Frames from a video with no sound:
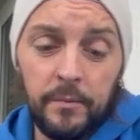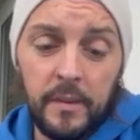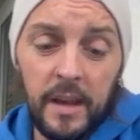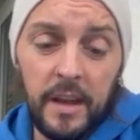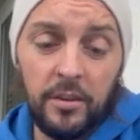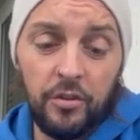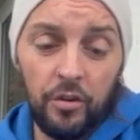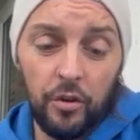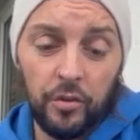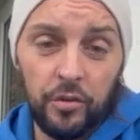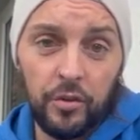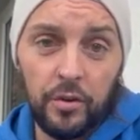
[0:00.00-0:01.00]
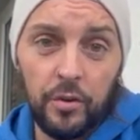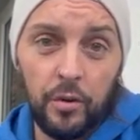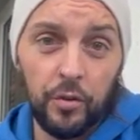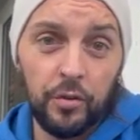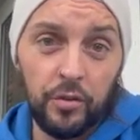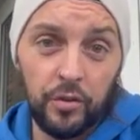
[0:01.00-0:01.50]
In just
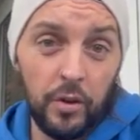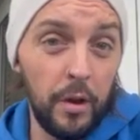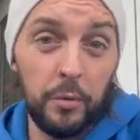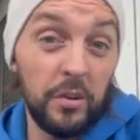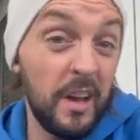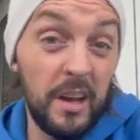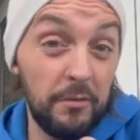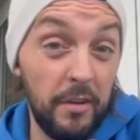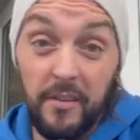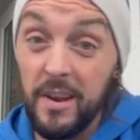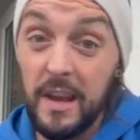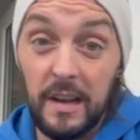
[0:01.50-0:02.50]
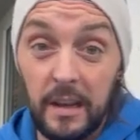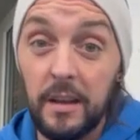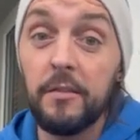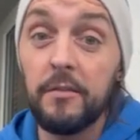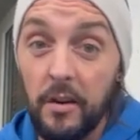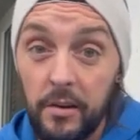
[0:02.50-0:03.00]
us, it was a very hilly,
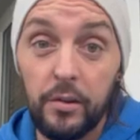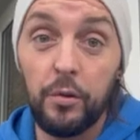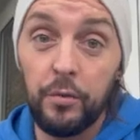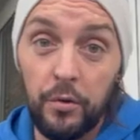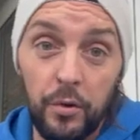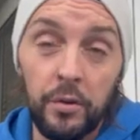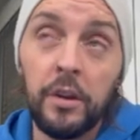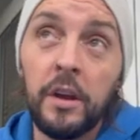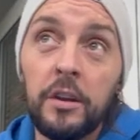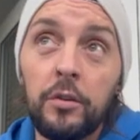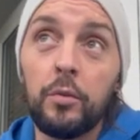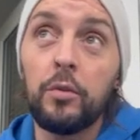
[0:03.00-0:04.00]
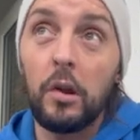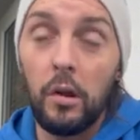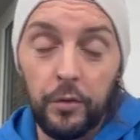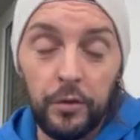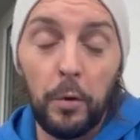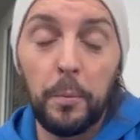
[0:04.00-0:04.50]
very tough run. So there was a lot
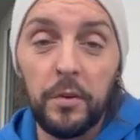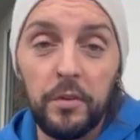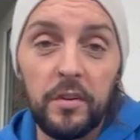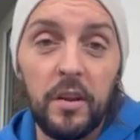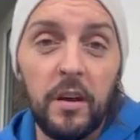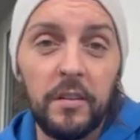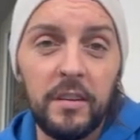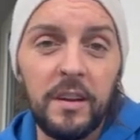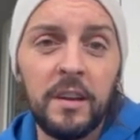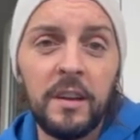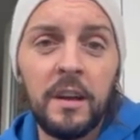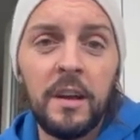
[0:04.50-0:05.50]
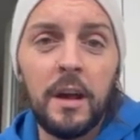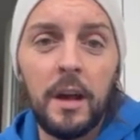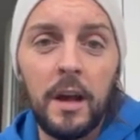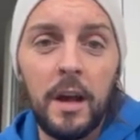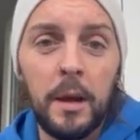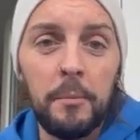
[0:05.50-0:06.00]
of stopping and starting.
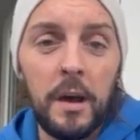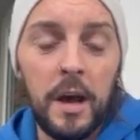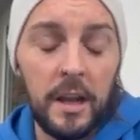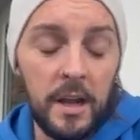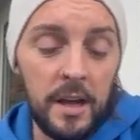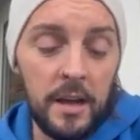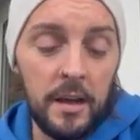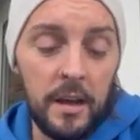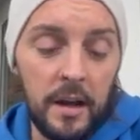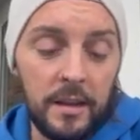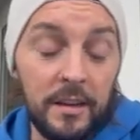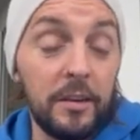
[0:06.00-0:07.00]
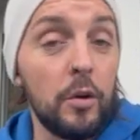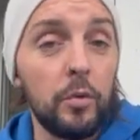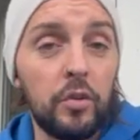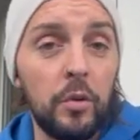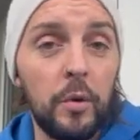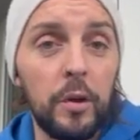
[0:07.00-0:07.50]
And I did notice
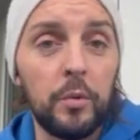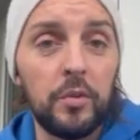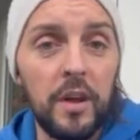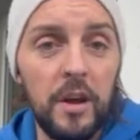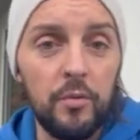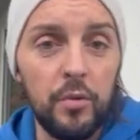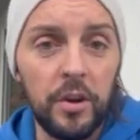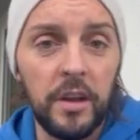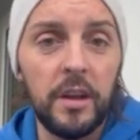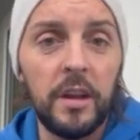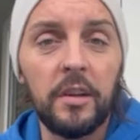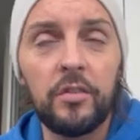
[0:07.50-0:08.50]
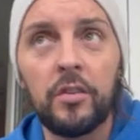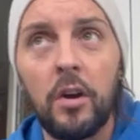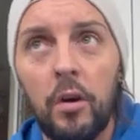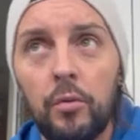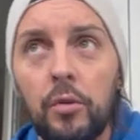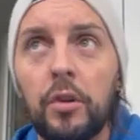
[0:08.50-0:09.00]
it when I was there running, and I'd
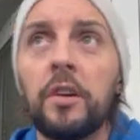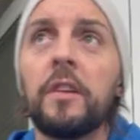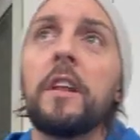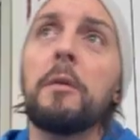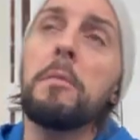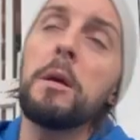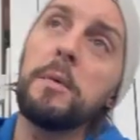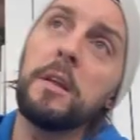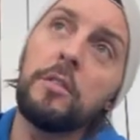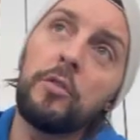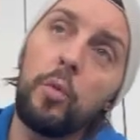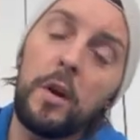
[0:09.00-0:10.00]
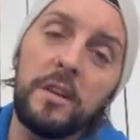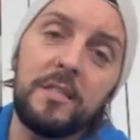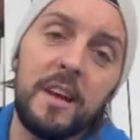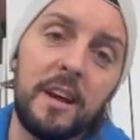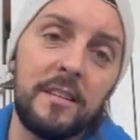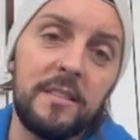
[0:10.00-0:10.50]
start running, and then maybe 20
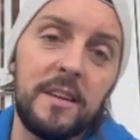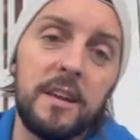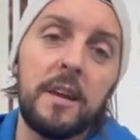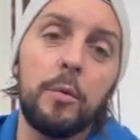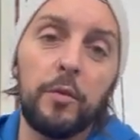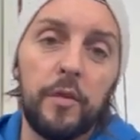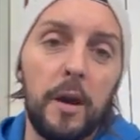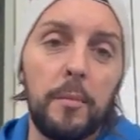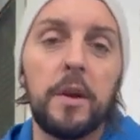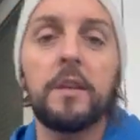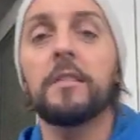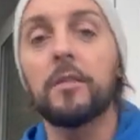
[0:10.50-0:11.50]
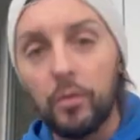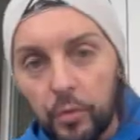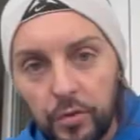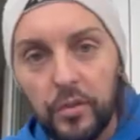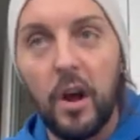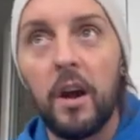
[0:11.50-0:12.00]
seconds in, it would vibrate to sort of
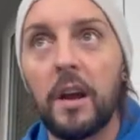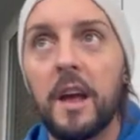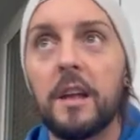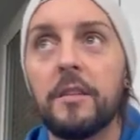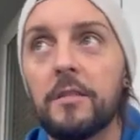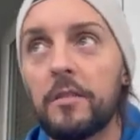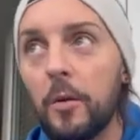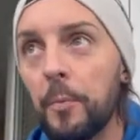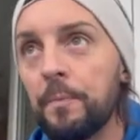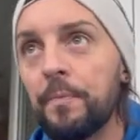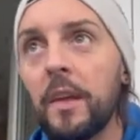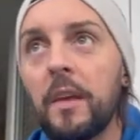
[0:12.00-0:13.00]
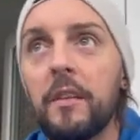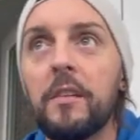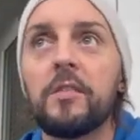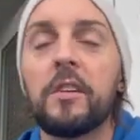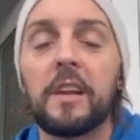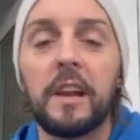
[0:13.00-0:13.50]
start again. So I think there's
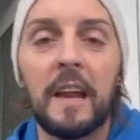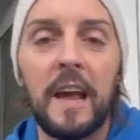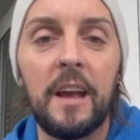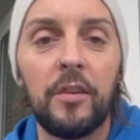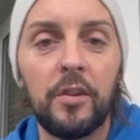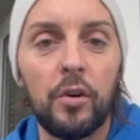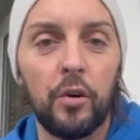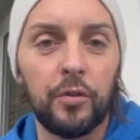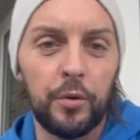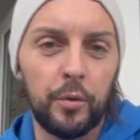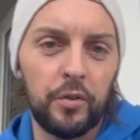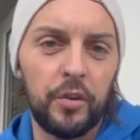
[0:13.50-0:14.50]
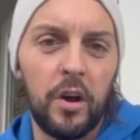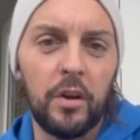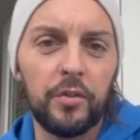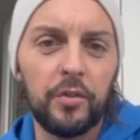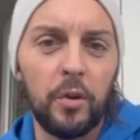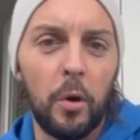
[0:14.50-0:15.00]
a delay on the auto start
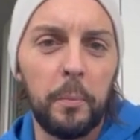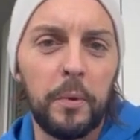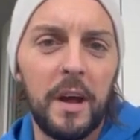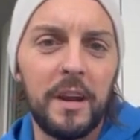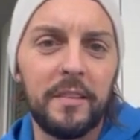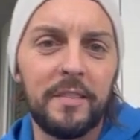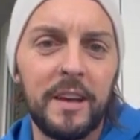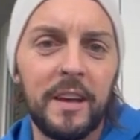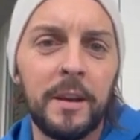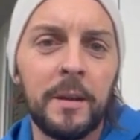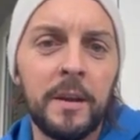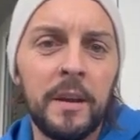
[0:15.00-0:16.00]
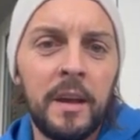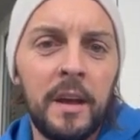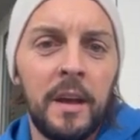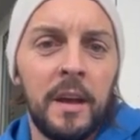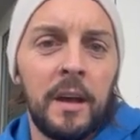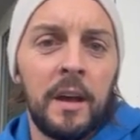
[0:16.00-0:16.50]
stop kind of thing,
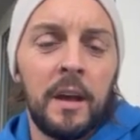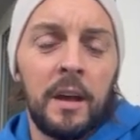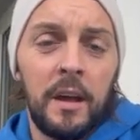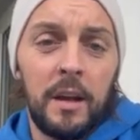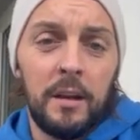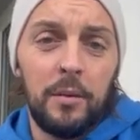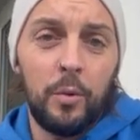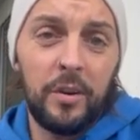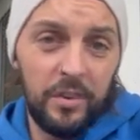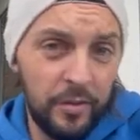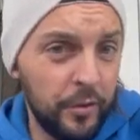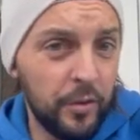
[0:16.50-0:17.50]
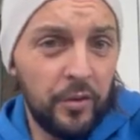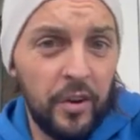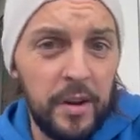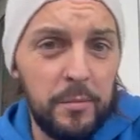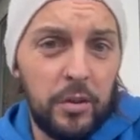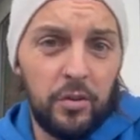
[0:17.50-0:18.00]
which is
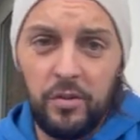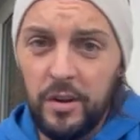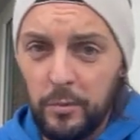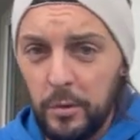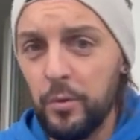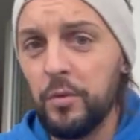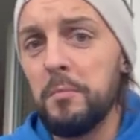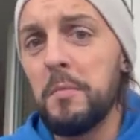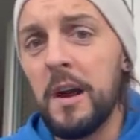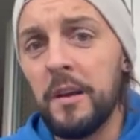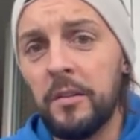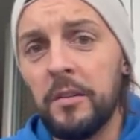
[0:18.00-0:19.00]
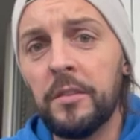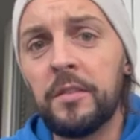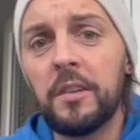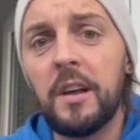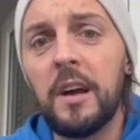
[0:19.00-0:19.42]
frustrating because you end up losing miles.